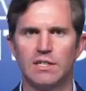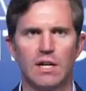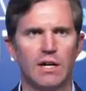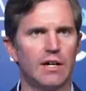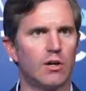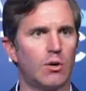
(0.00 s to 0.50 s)
a
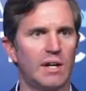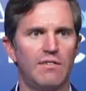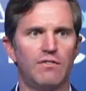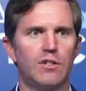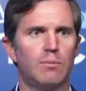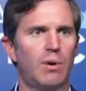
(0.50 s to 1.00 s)
ton of
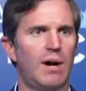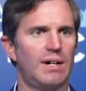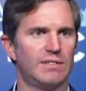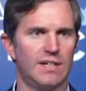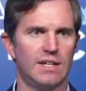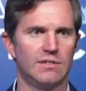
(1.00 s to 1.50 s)
grief to
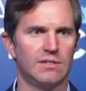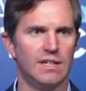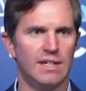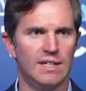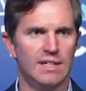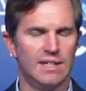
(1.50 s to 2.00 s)
process.
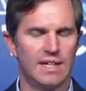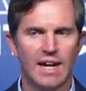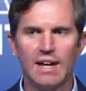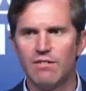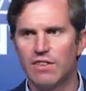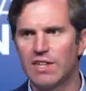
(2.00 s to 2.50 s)

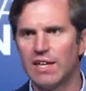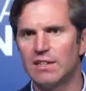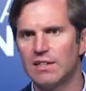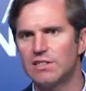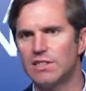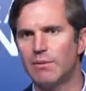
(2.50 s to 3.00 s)
And I even
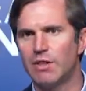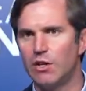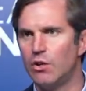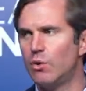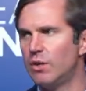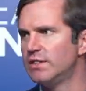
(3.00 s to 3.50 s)
think that some of
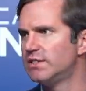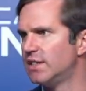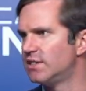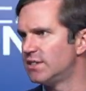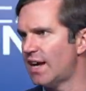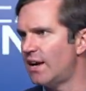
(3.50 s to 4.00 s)
the noise
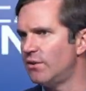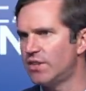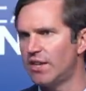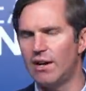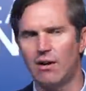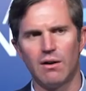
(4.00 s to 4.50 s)
that's out
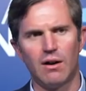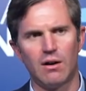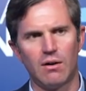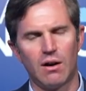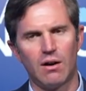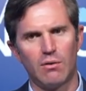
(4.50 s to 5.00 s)
there
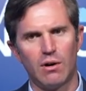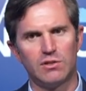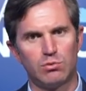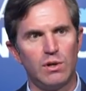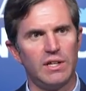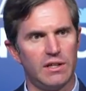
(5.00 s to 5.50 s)

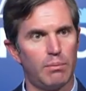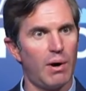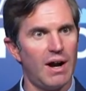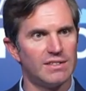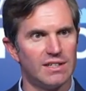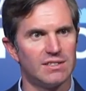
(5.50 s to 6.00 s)
is really the
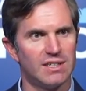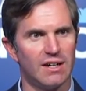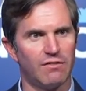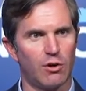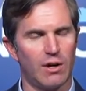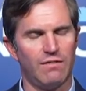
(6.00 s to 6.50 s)

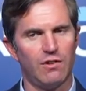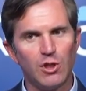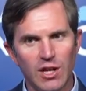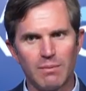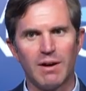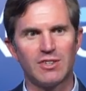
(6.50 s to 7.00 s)
processing of grief. You
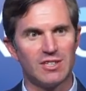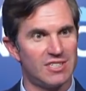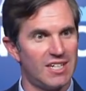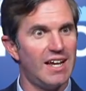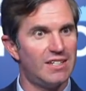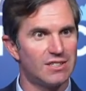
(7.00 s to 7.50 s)
think about the
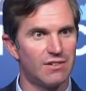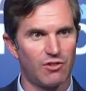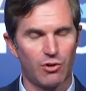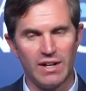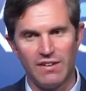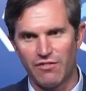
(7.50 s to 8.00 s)
stages
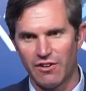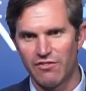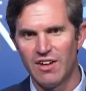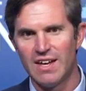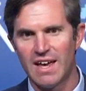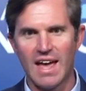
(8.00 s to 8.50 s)
of grief,
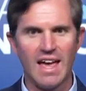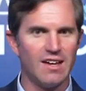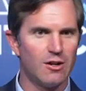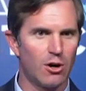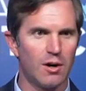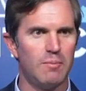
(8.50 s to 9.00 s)
of
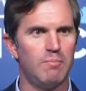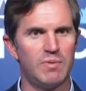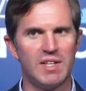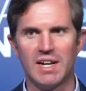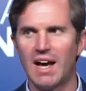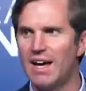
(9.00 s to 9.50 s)
anger
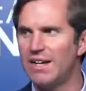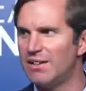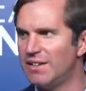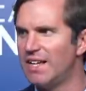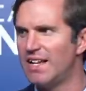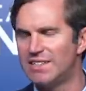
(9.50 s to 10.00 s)
and
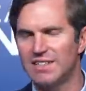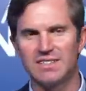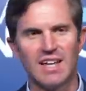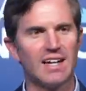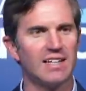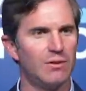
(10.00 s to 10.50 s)
denial, and that's
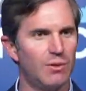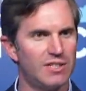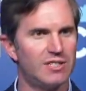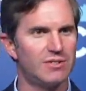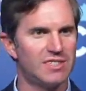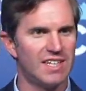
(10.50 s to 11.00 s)
exactly
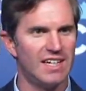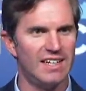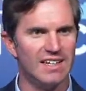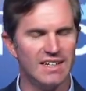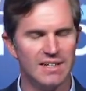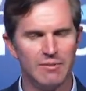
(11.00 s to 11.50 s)
what you
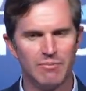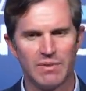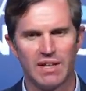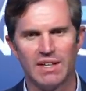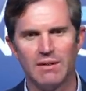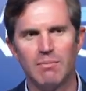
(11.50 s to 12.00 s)
see
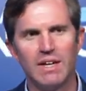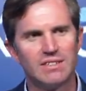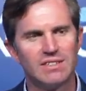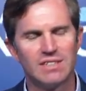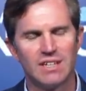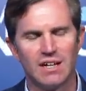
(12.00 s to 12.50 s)
in the
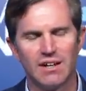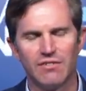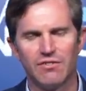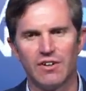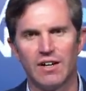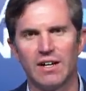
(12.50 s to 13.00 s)
midst
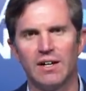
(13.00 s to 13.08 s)
of